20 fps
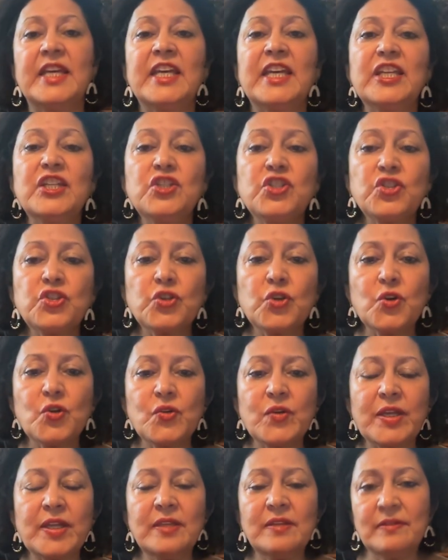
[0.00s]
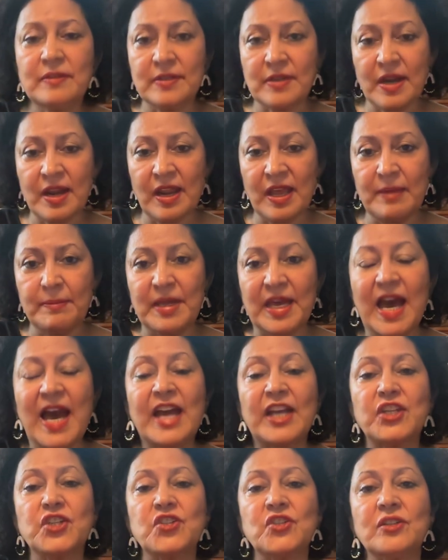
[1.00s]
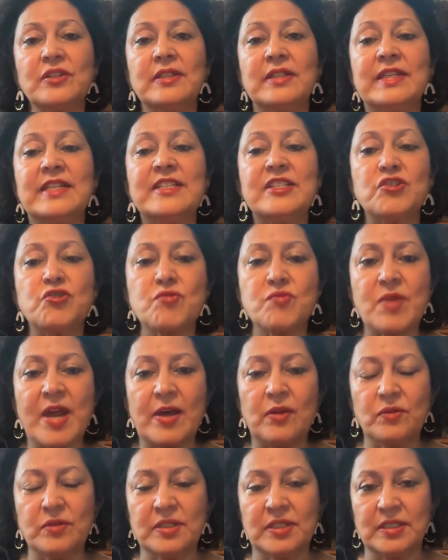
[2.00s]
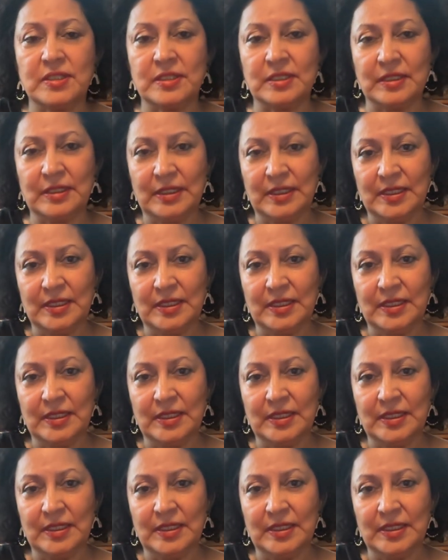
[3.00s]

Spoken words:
ensuring that climate action is grounded